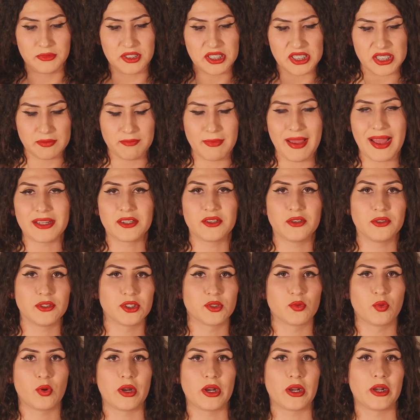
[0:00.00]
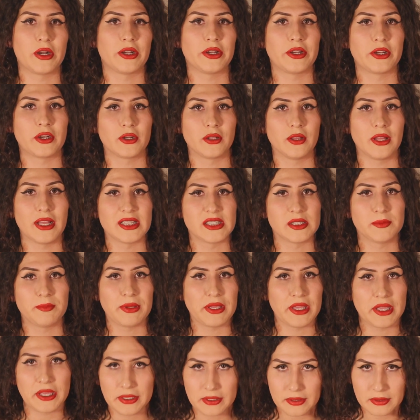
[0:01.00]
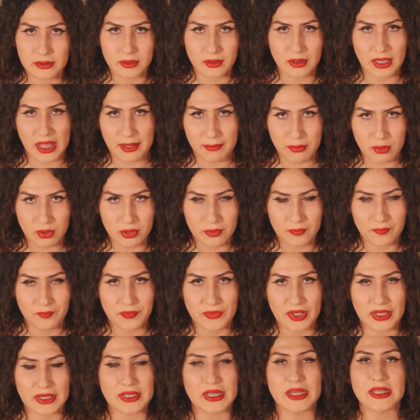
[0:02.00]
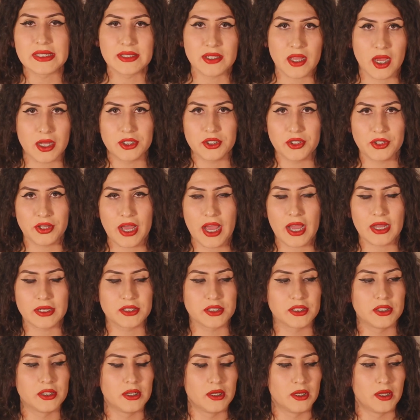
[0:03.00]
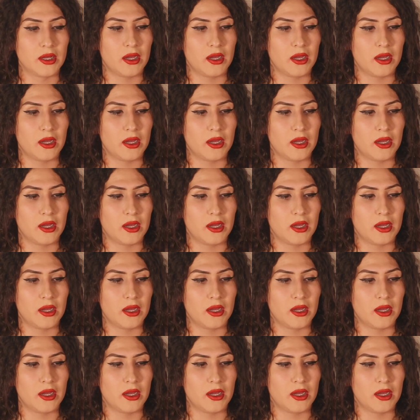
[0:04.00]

dismantles where your lesbian label. It does not do that.